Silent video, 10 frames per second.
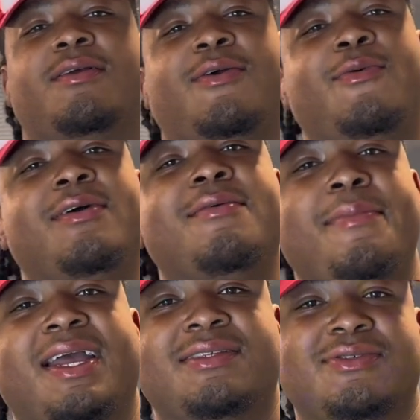Welcome
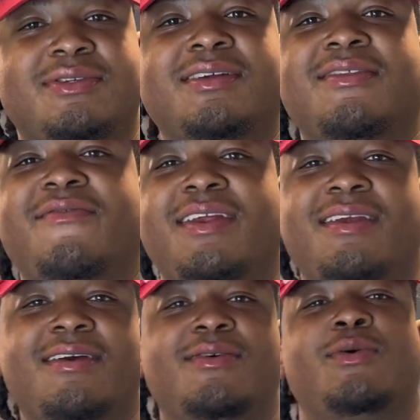back to another
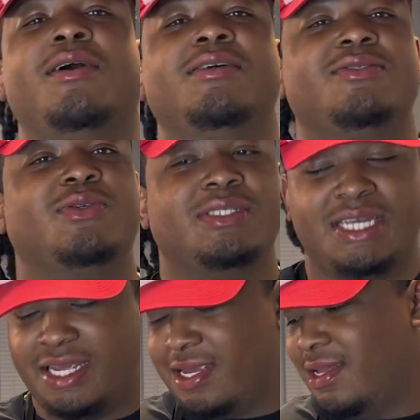video with Country
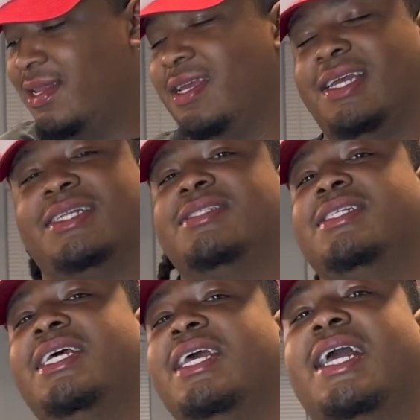Cuisine.
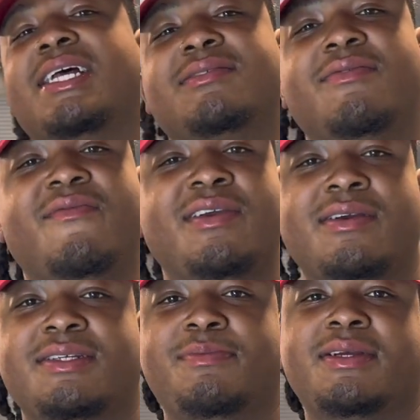Today I got something very
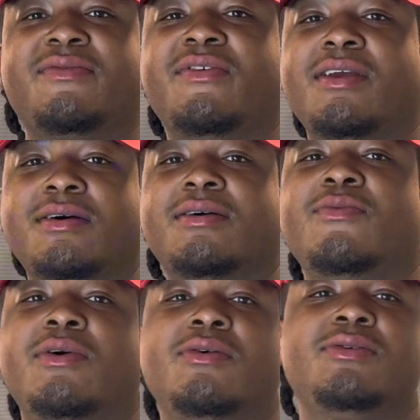special for y'all. We're
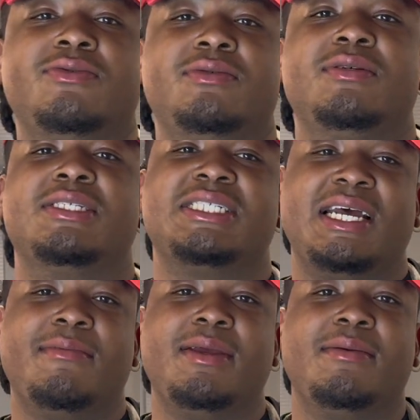gonna do
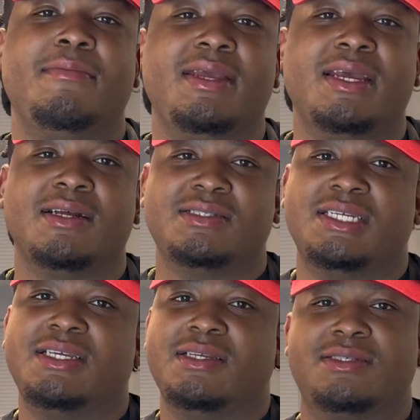salmon
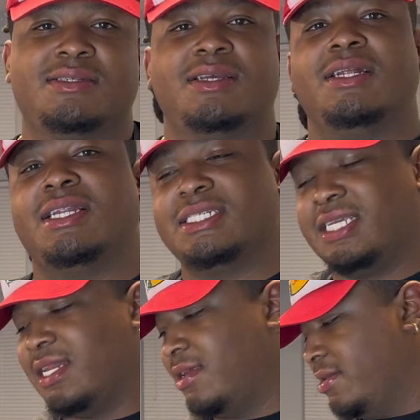BLTs. Let's get
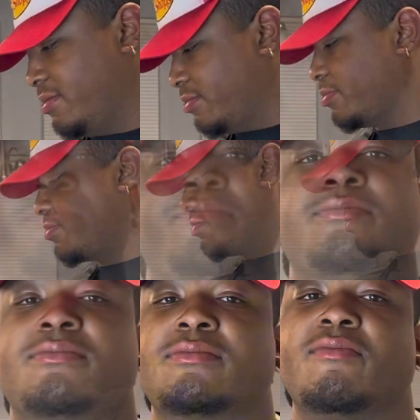it.
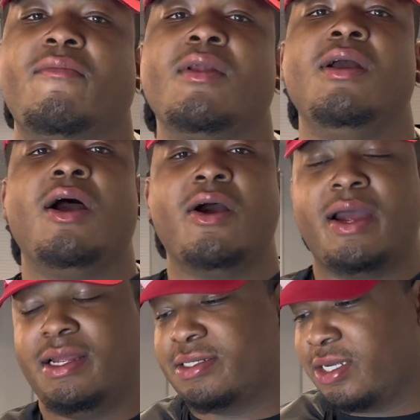All
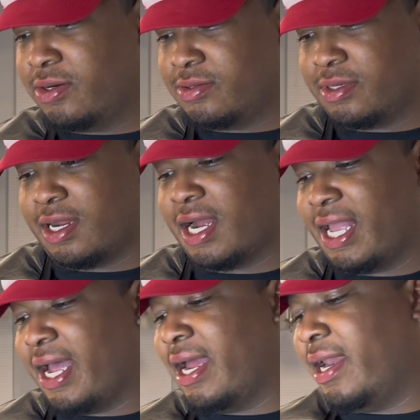right, so I
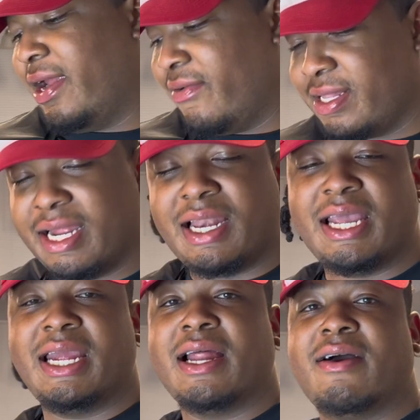got everything
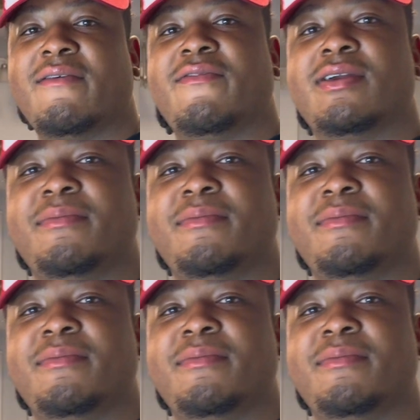laid out for the